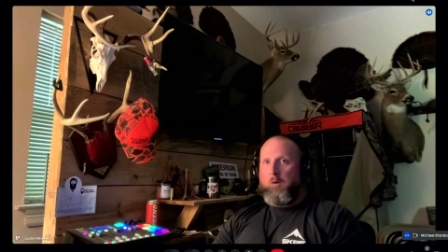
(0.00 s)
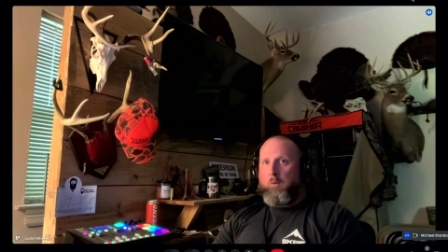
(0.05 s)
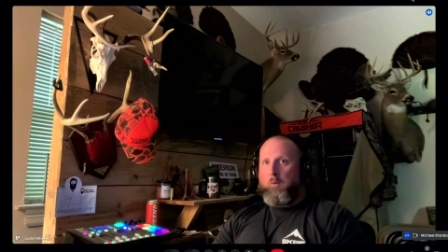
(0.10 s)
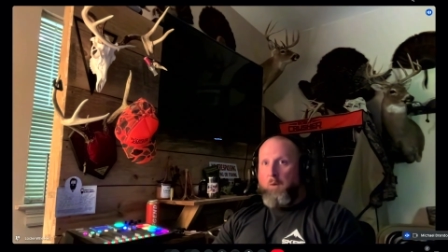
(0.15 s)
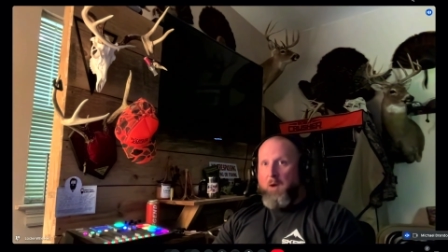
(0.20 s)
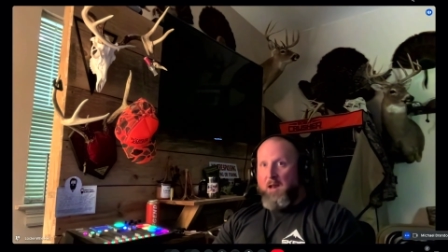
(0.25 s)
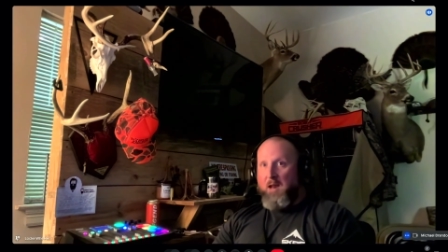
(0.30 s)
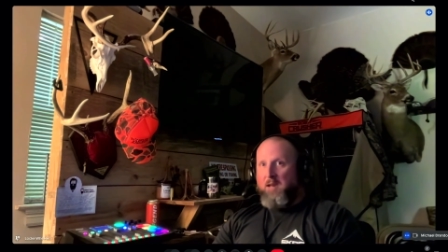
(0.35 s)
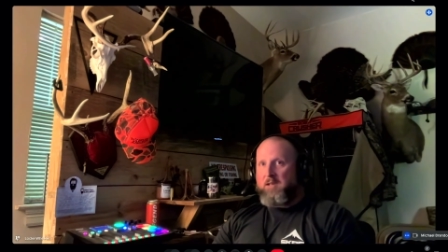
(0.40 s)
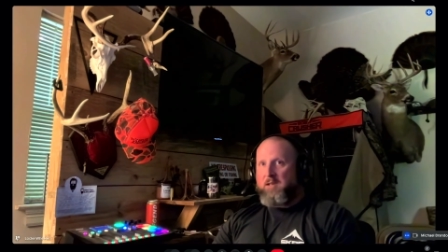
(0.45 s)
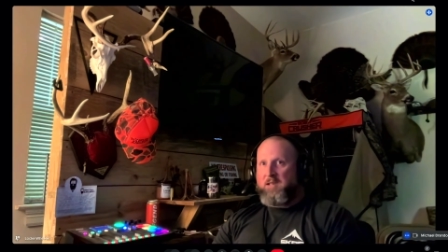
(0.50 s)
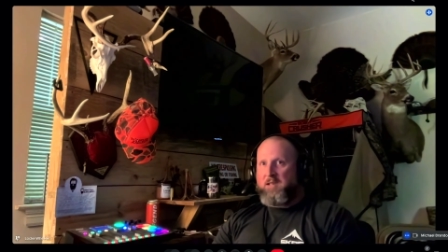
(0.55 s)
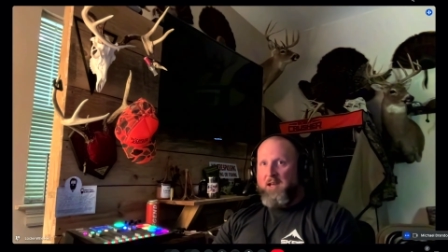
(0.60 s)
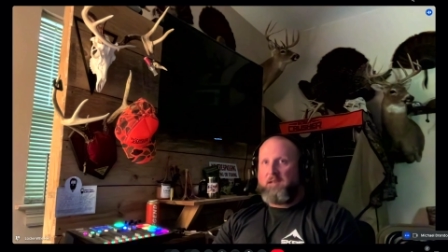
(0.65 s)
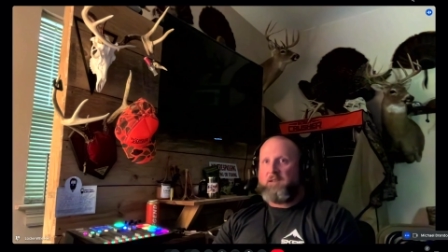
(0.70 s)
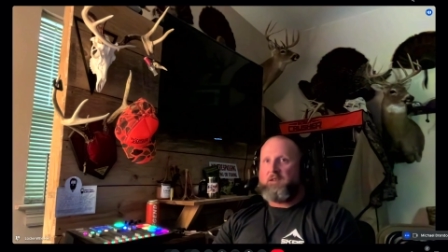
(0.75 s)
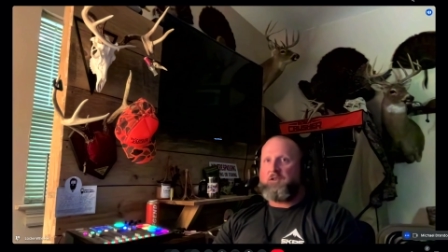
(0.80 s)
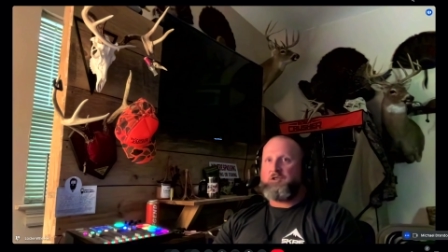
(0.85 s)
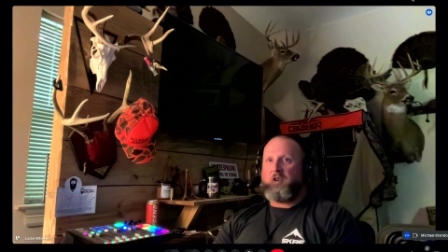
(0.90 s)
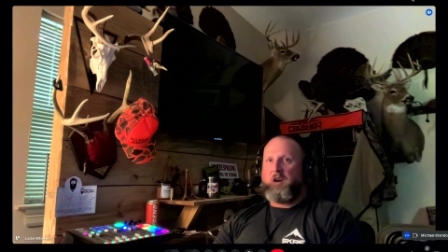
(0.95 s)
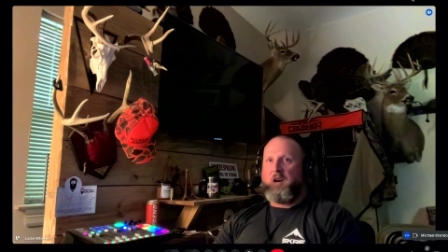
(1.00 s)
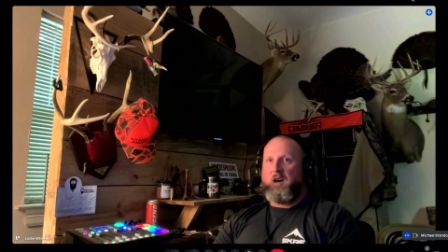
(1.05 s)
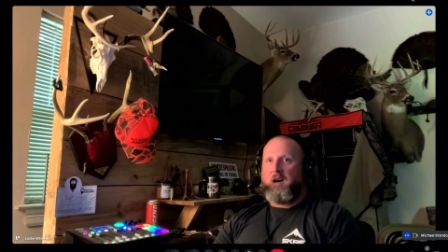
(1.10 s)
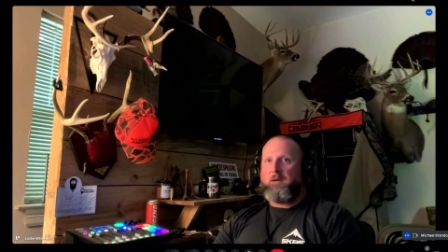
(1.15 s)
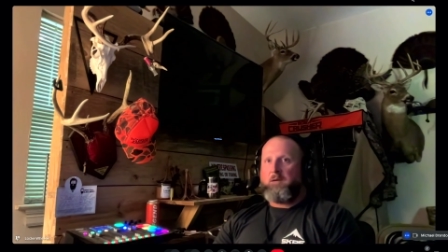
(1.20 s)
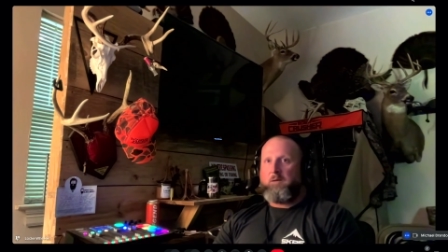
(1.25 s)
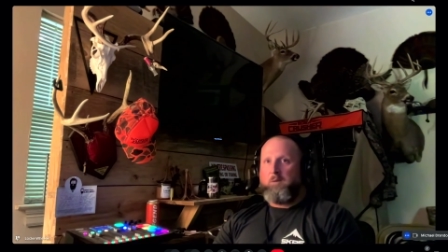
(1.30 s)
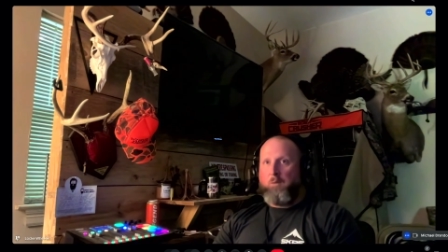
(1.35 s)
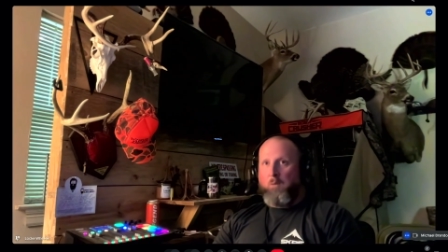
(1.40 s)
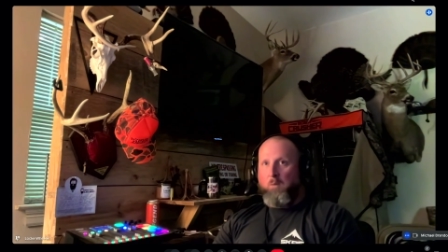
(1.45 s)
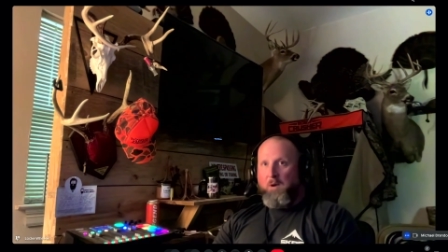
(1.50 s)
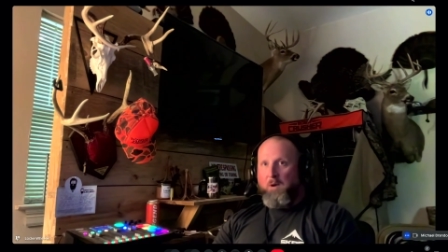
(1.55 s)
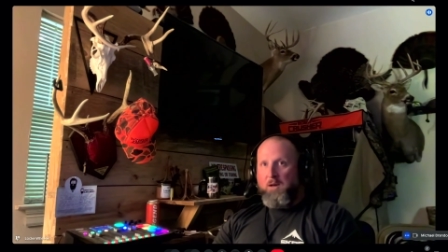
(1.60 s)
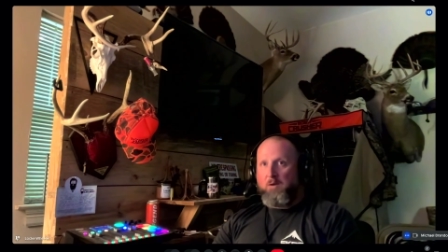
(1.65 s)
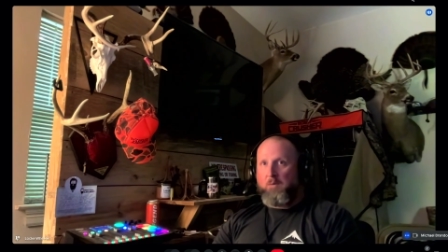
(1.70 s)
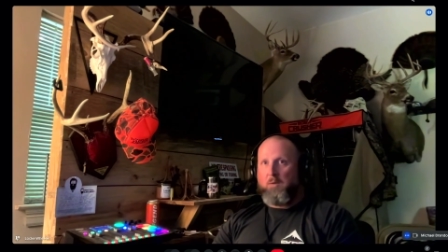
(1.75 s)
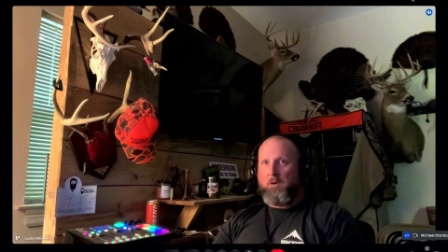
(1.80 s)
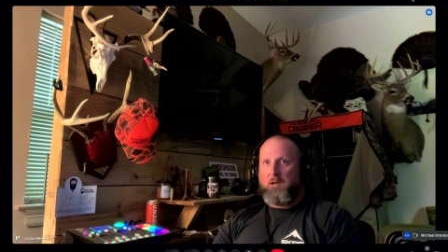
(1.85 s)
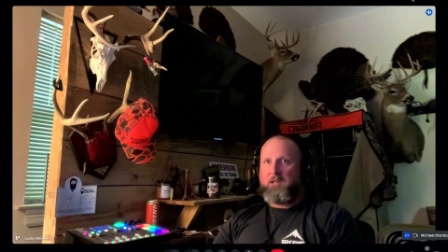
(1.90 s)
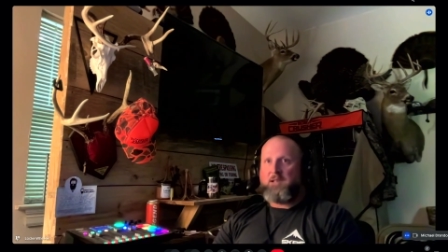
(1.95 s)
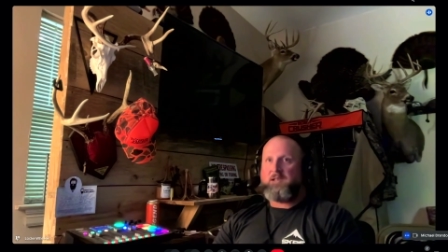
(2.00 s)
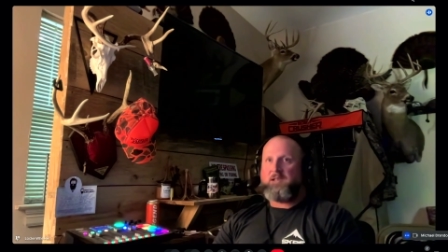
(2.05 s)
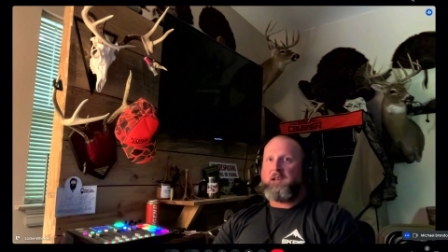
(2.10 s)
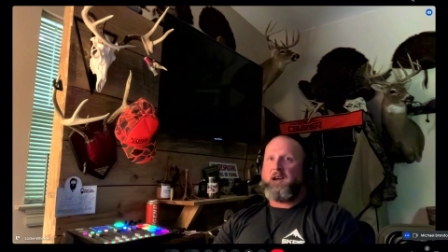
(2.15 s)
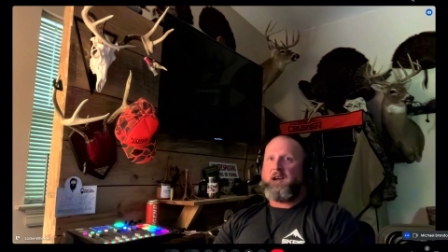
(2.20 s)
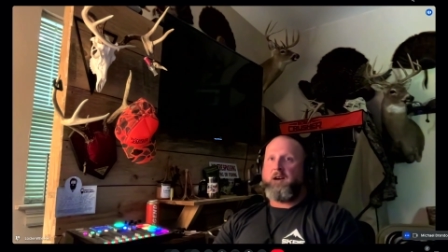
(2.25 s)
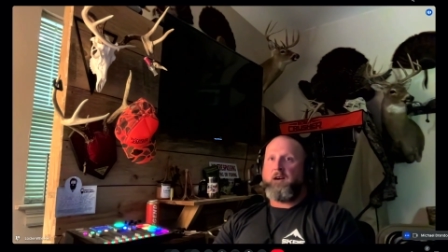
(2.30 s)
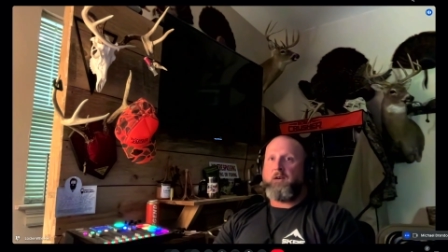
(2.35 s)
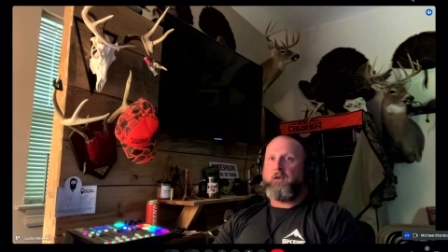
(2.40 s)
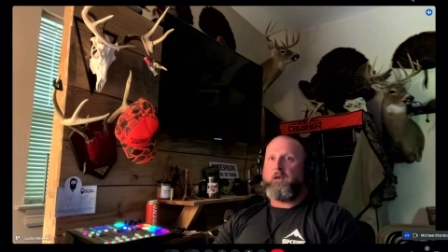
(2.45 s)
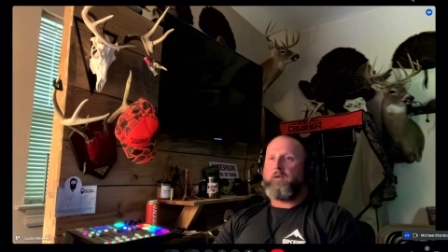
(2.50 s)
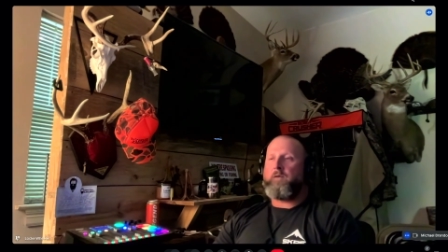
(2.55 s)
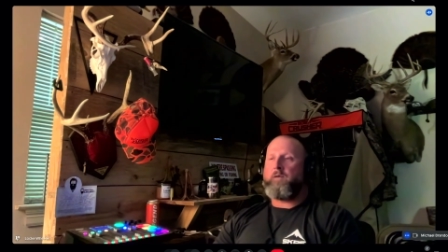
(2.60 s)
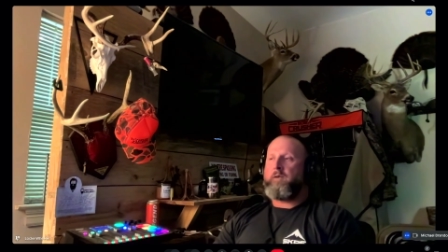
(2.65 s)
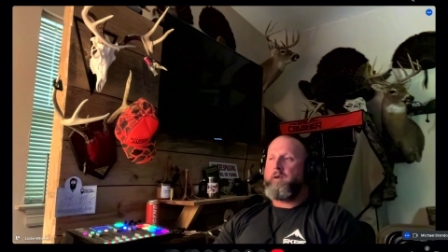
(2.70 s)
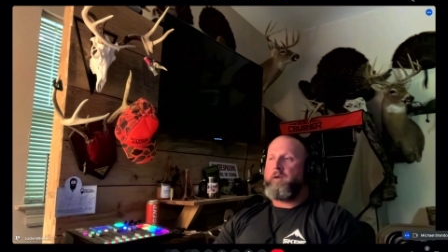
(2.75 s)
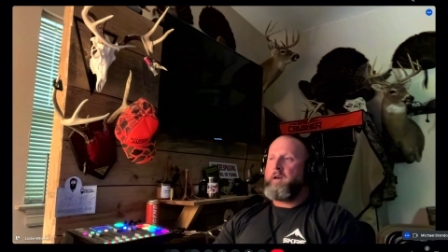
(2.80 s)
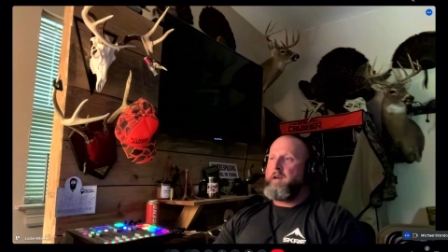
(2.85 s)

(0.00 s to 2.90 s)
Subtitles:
when to take the shot, when to release the arrow.